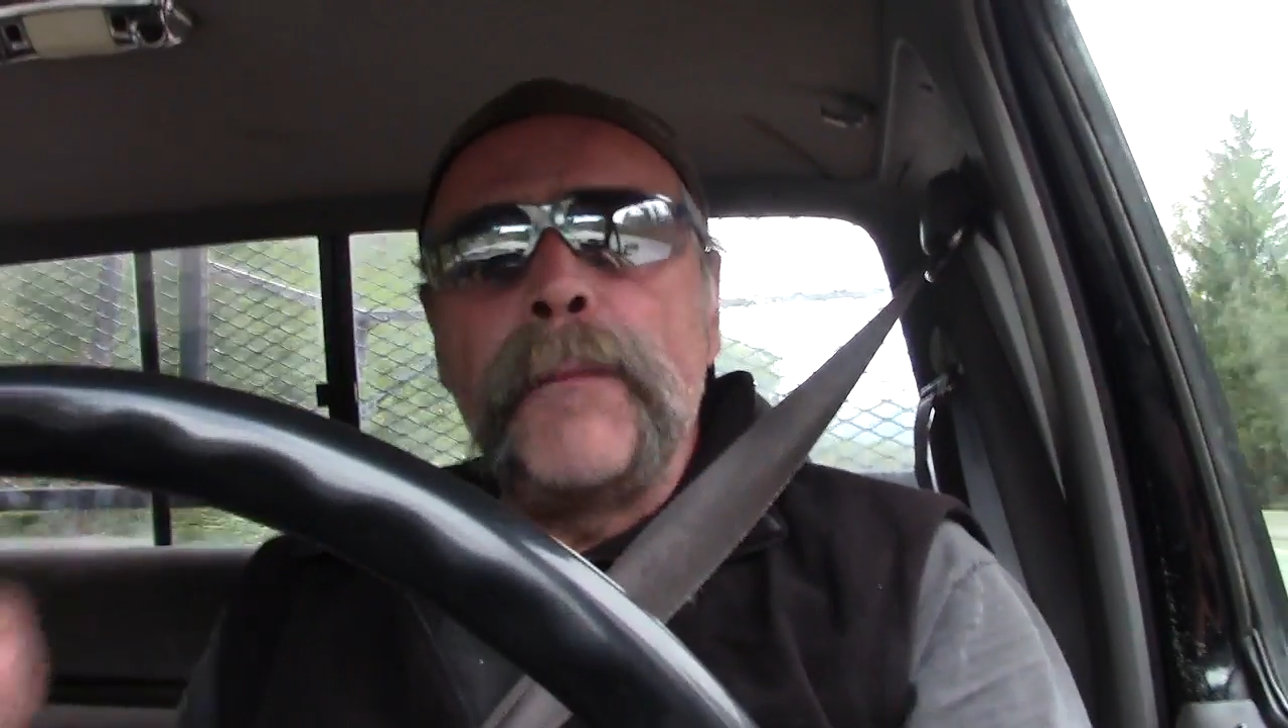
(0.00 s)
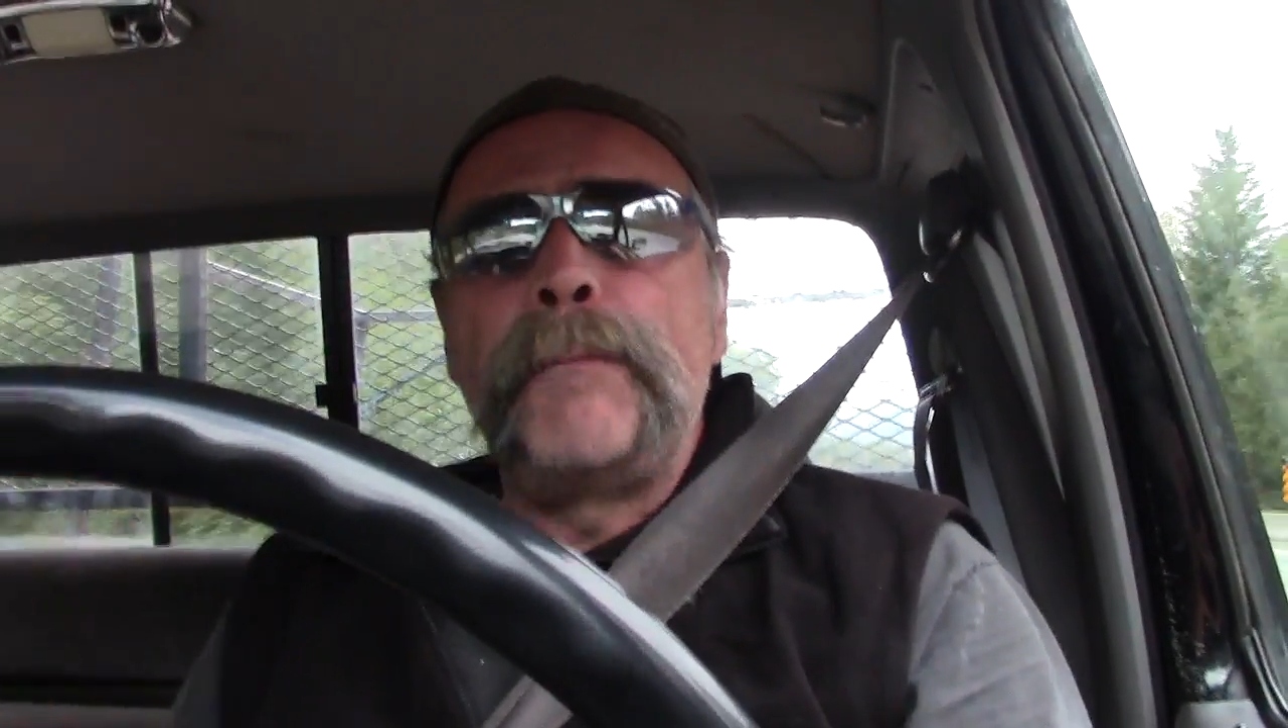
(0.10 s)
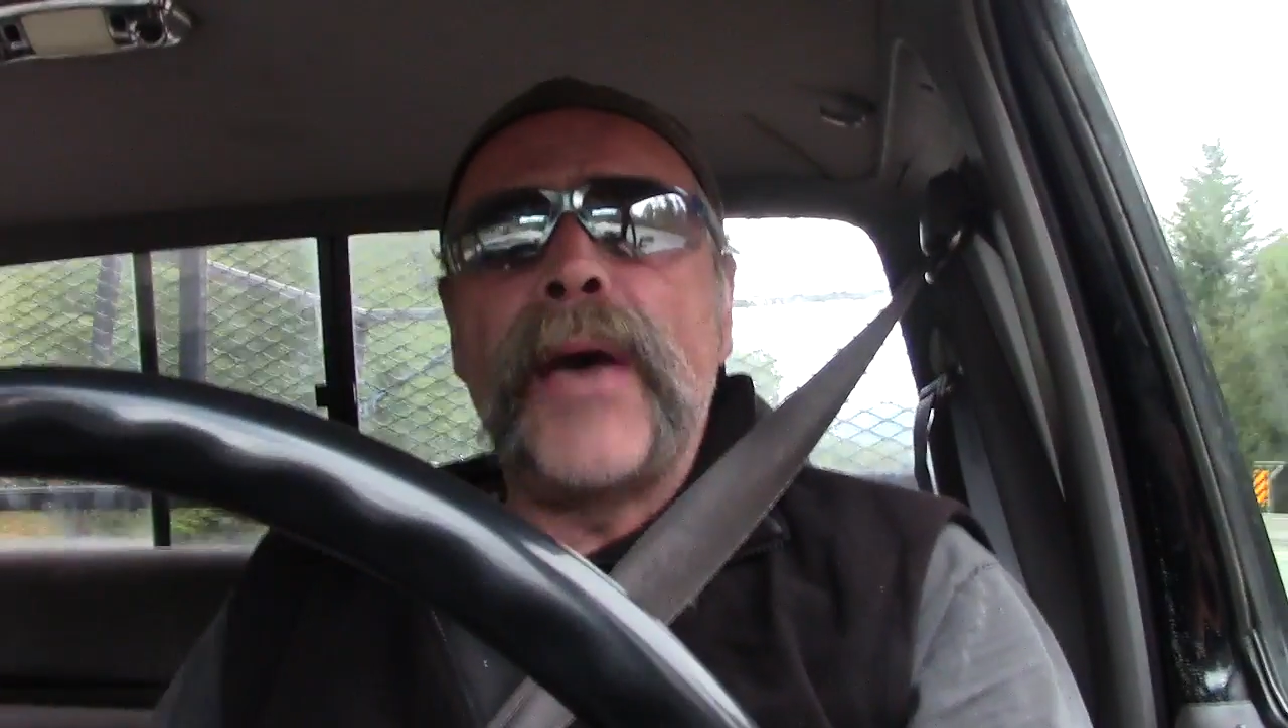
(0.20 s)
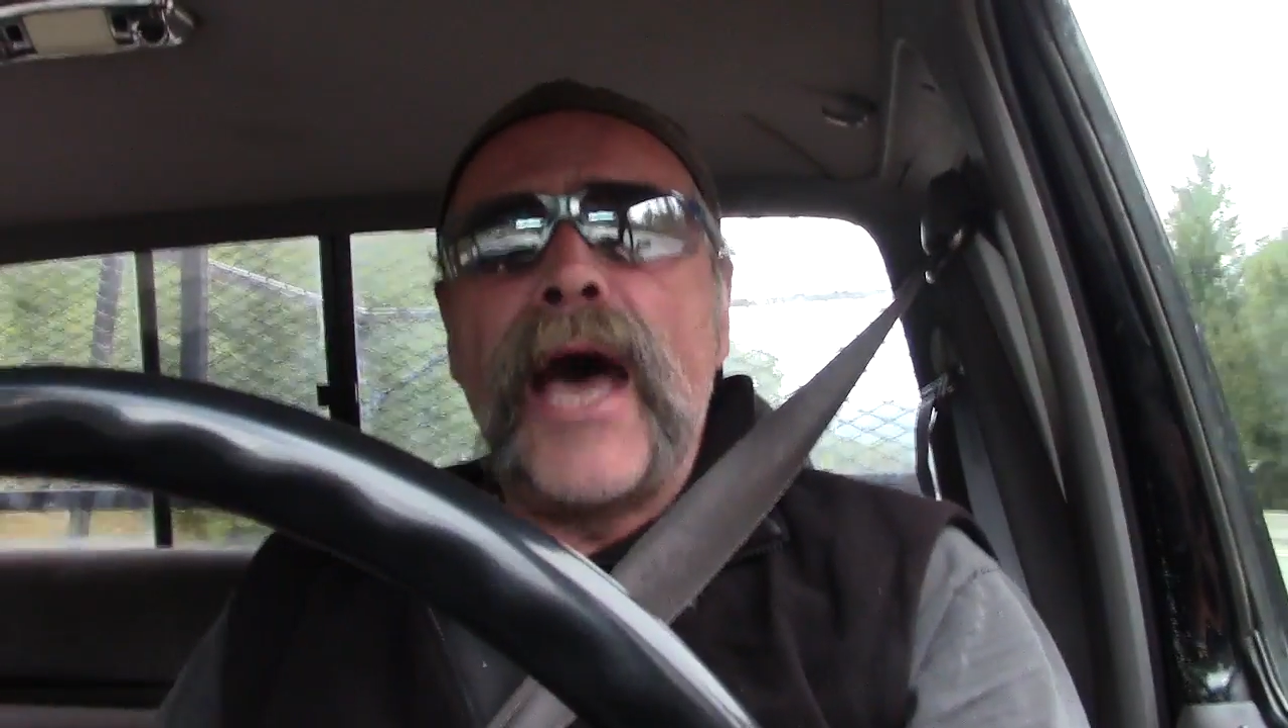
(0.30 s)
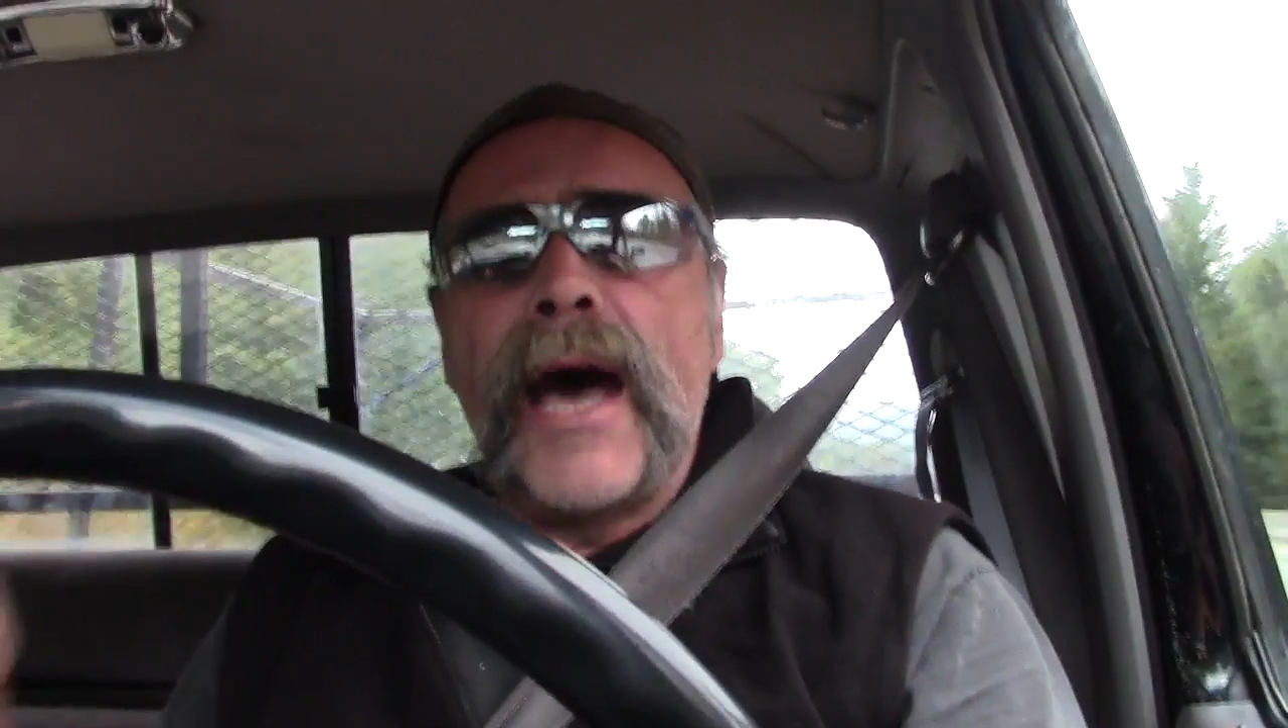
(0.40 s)

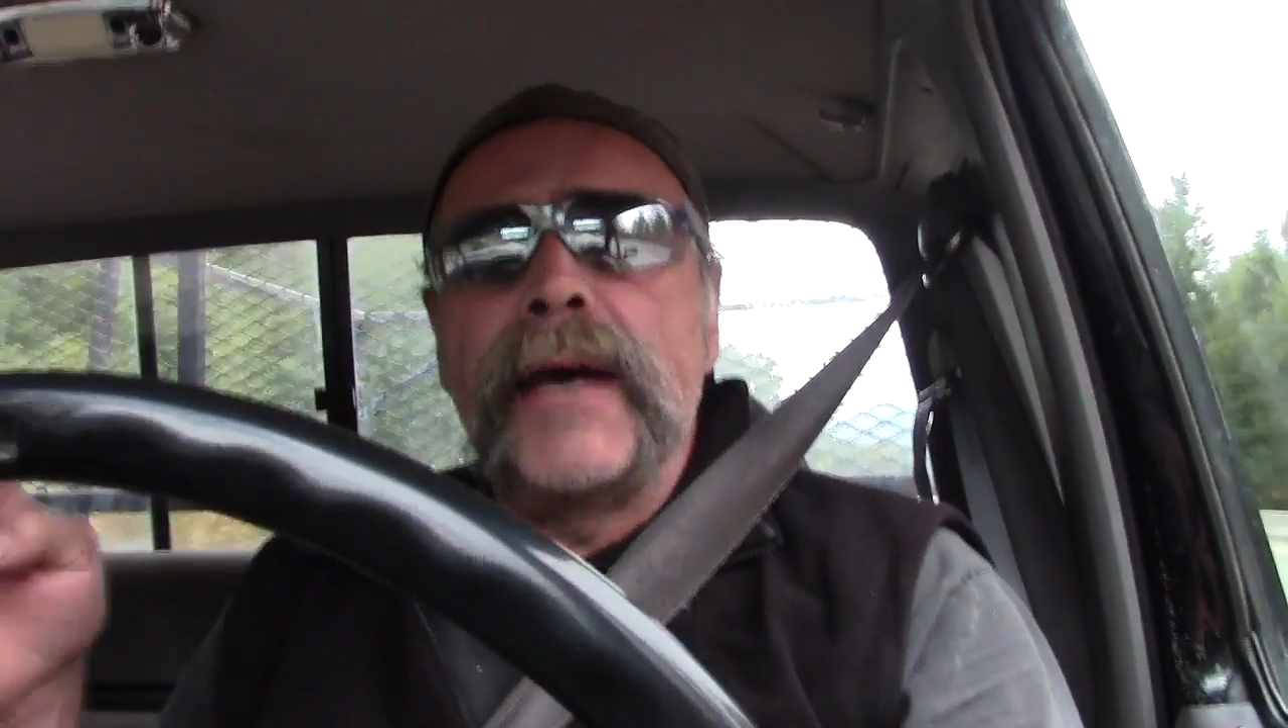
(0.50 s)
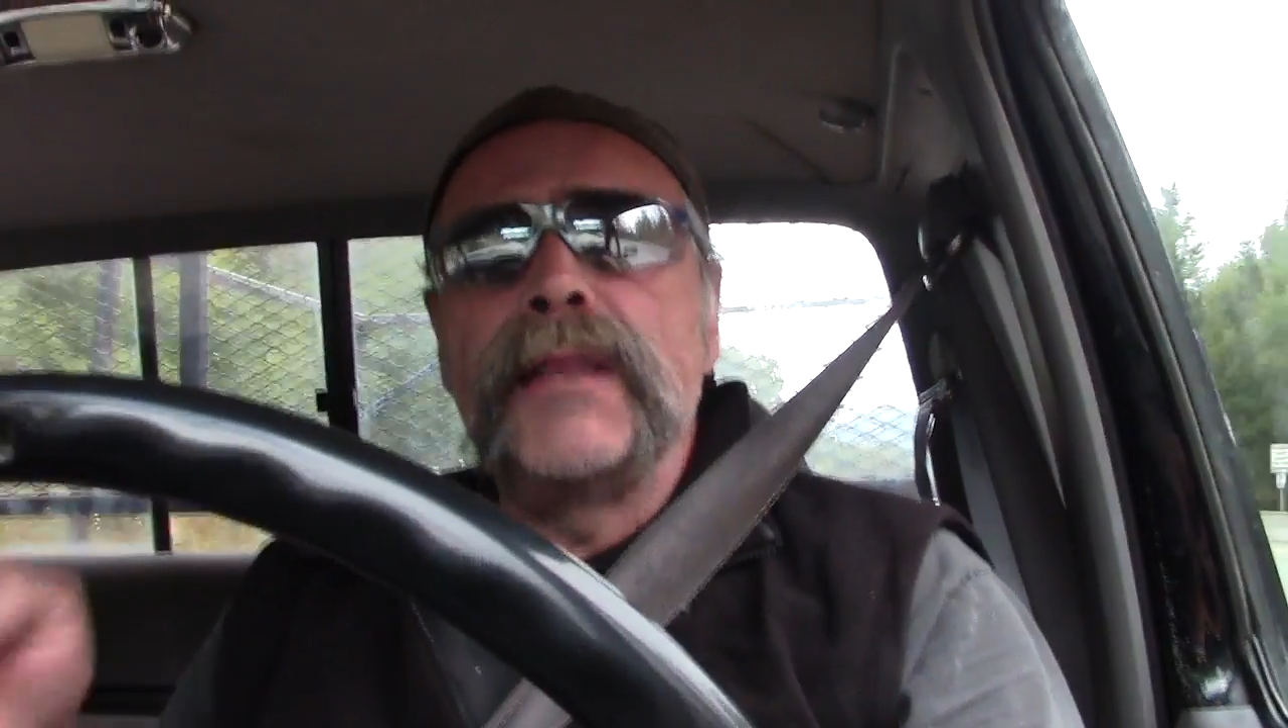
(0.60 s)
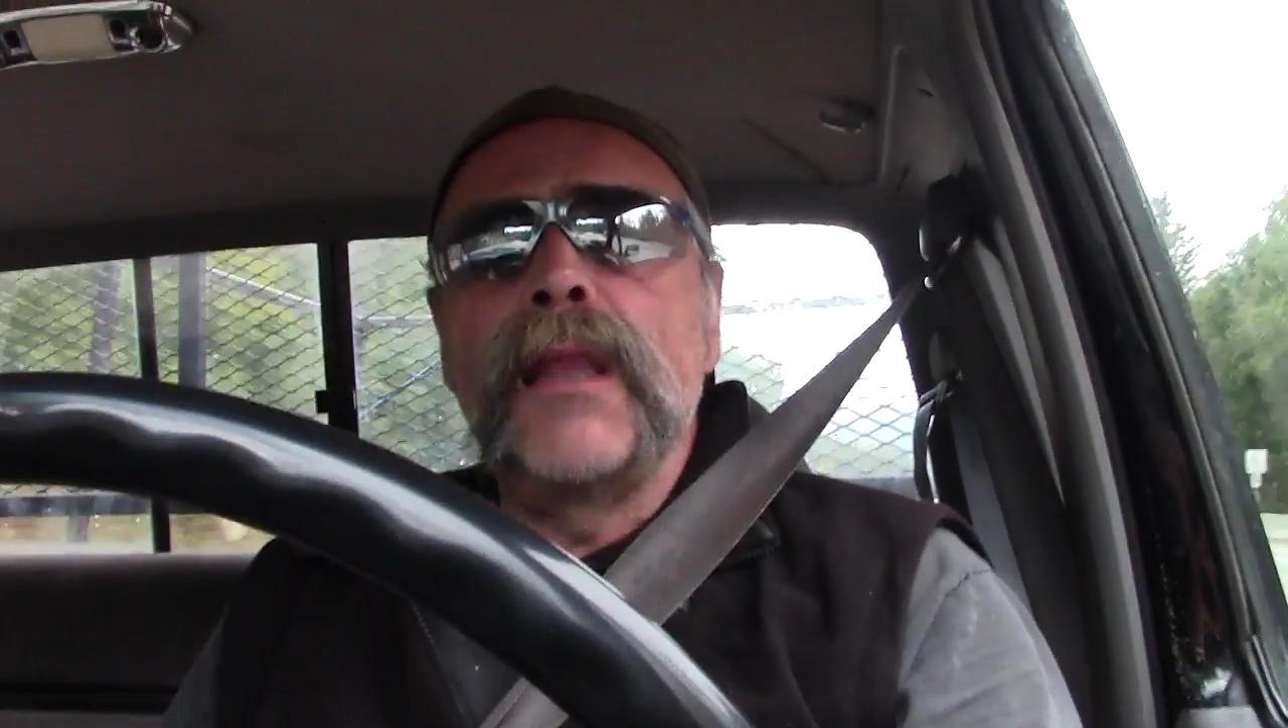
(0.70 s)
bad